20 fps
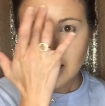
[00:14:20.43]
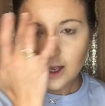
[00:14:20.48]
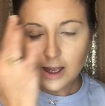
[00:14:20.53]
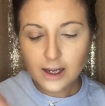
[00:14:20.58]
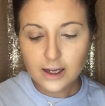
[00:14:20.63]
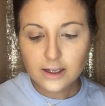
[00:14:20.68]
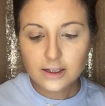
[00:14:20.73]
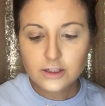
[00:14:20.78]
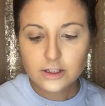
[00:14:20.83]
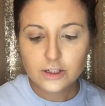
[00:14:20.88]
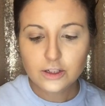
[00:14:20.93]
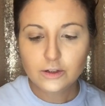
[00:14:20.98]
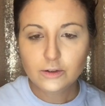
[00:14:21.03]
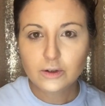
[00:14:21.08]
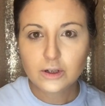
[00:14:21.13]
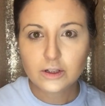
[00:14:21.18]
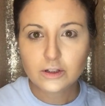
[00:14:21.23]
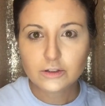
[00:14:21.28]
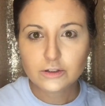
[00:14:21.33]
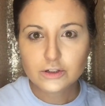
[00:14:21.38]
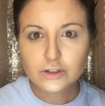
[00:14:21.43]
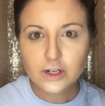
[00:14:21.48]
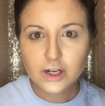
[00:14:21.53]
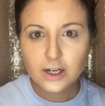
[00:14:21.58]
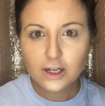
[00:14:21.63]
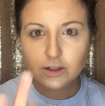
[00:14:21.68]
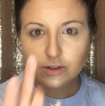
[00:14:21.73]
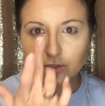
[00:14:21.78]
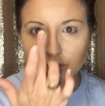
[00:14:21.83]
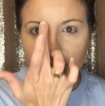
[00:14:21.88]
I do a little
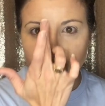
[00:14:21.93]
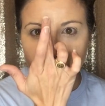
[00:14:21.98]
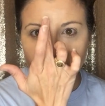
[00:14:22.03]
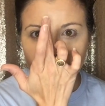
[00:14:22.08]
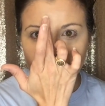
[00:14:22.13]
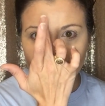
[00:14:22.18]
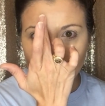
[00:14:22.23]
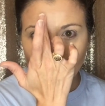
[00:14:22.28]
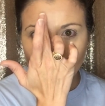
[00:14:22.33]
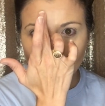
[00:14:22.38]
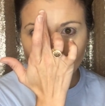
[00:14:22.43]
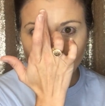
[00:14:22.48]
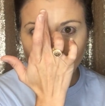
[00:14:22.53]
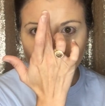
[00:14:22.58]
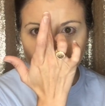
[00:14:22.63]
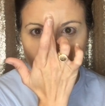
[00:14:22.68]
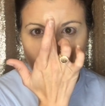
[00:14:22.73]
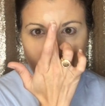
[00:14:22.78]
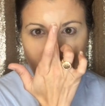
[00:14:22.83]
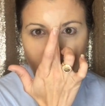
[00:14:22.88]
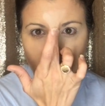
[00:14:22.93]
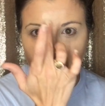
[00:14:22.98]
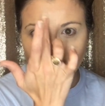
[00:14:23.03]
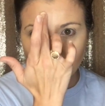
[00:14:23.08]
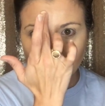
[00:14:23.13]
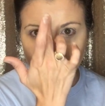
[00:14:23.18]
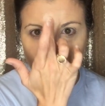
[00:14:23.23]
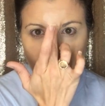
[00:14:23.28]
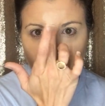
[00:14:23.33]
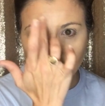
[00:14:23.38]
triangle shape
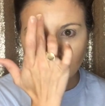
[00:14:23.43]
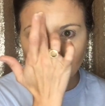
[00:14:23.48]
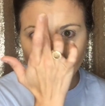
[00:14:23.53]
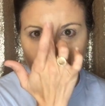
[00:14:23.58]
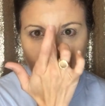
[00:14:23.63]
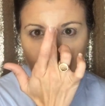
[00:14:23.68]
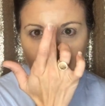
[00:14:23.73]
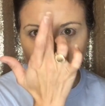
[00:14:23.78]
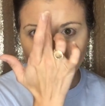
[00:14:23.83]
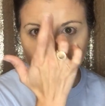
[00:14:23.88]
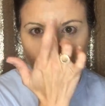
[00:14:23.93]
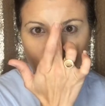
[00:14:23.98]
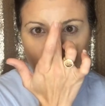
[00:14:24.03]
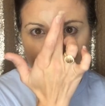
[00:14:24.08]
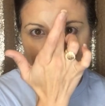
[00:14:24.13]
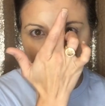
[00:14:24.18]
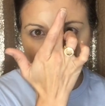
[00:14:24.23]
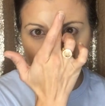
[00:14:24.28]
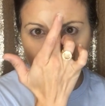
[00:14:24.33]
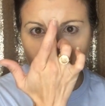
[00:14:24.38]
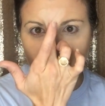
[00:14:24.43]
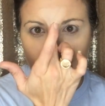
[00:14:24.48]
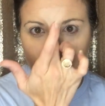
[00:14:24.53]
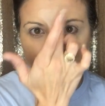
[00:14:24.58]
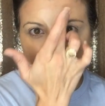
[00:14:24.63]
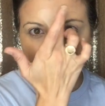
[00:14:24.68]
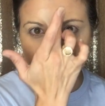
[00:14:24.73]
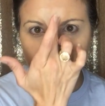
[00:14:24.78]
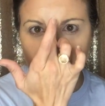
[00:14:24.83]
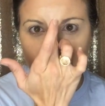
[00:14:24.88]
right on my forehead, right
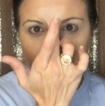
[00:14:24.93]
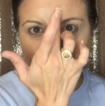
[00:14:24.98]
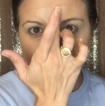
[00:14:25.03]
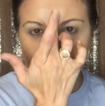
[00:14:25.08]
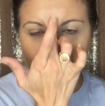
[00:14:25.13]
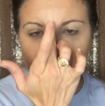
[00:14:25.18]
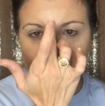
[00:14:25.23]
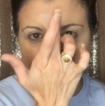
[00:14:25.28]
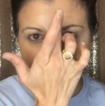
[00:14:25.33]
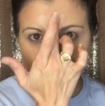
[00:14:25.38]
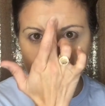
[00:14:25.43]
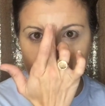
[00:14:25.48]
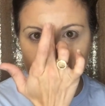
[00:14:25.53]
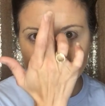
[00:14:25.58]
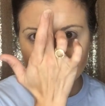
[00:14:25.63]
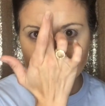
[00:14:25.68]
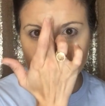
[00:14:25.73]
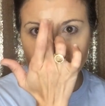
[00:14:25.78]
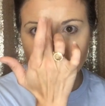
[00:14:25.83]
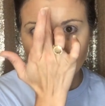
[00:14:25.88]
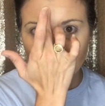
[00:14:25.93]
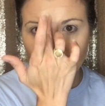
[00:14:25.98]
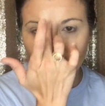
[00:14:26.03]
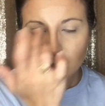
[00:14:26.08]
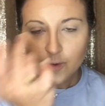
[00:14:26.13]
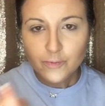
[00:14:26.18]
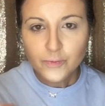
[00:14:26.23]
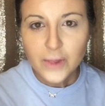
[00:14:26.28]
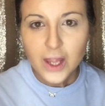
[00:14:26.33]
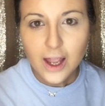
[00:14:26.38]
in between my eyes.
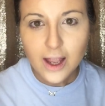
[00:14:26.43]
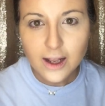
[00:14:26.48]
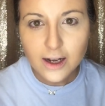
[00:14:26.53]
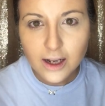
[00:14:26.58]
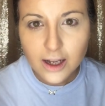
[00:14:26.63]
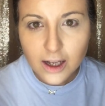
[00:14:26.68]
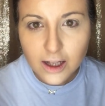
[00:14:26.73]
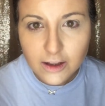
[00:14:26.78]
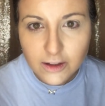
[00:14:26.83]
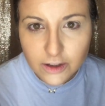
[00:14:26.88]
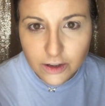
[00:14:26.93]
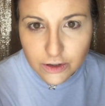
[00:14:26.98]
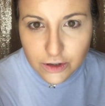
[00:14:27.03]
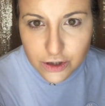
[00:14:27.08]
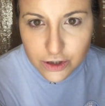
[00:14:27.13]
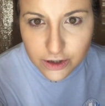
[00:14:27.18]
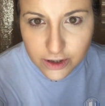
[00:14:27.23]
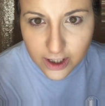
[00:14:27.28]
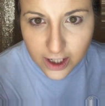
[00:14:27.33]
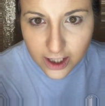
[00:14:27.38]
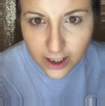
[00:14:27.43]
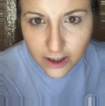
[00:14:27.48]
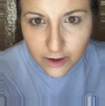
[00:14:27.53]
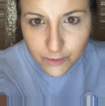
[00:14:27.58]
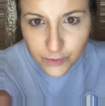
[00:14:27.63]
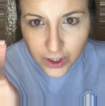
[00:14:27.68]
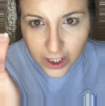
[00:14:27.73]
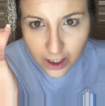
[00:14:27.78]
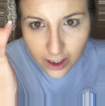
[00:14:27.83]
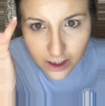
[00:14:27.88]
And a little trick.
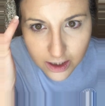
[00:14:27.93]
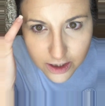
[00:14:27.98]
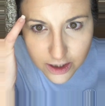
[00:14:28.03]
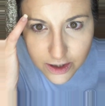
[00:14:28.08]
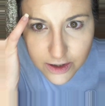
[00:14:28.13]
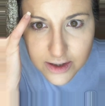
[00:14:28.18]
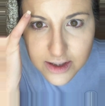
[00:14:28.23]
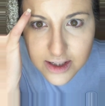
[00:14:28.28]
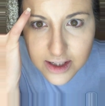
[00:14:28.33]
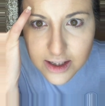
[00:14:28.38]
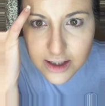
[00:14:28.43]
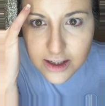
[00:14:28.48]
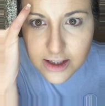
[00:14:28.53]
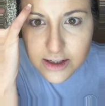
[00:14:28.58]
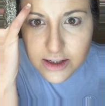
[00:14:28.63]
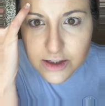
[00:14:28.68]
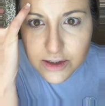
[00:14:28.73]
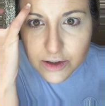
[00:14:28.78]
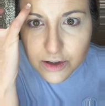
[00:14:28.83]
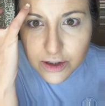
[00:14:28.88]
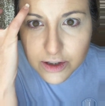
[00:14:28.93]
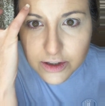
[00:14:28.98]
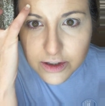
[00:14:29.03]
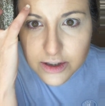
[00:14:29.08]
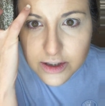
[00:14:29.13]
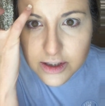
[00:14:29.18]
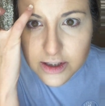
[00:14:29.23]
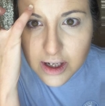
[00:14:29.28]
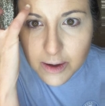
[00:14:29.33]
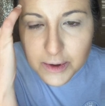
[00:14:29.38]
Do you see these
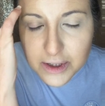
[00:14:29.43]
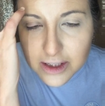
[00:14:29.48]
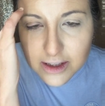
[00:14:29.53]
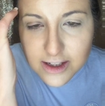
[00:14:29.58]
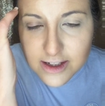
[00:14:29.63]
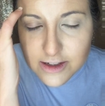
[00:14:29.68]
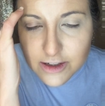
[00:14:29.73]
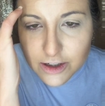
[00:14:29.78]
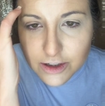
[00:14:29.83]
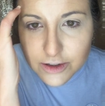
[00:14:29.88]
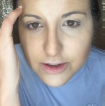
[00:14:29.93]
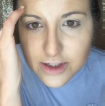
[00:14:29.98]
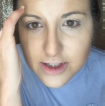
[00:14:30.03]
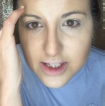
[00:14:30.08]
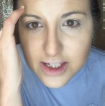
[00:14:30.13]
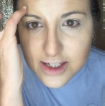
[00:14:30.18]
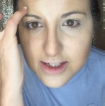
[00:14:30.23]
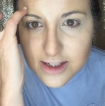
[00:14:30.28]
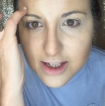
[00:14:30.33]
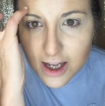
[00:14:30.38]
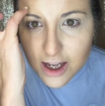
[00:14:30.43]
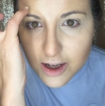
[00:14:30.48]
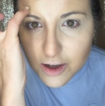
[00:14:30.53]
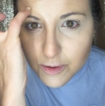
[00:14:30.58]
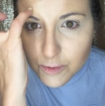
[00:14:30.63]
circles? These